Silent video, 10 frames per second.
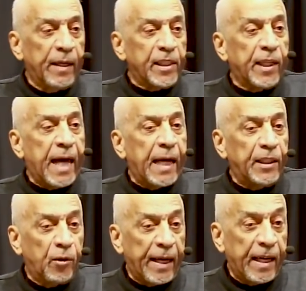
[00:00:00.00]
They said,
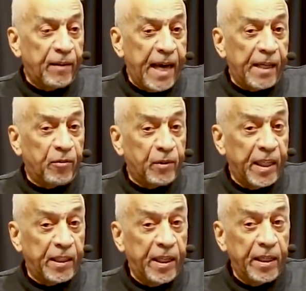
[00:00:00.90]
I got 9 or
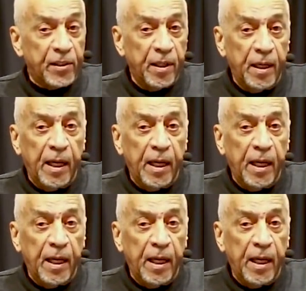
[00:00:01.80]
10 kids,